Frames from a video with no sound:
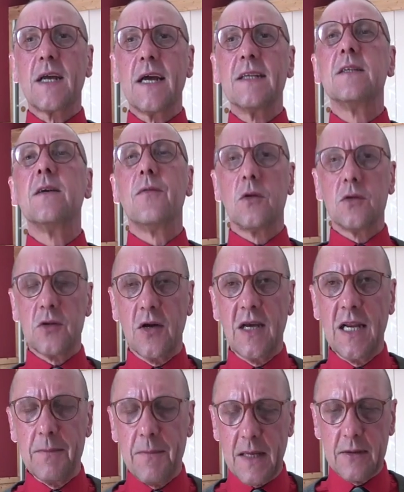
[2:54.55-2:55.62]
kinds of other
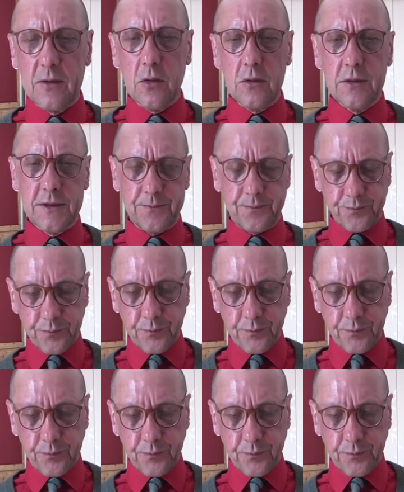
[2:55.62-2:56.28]
elementals.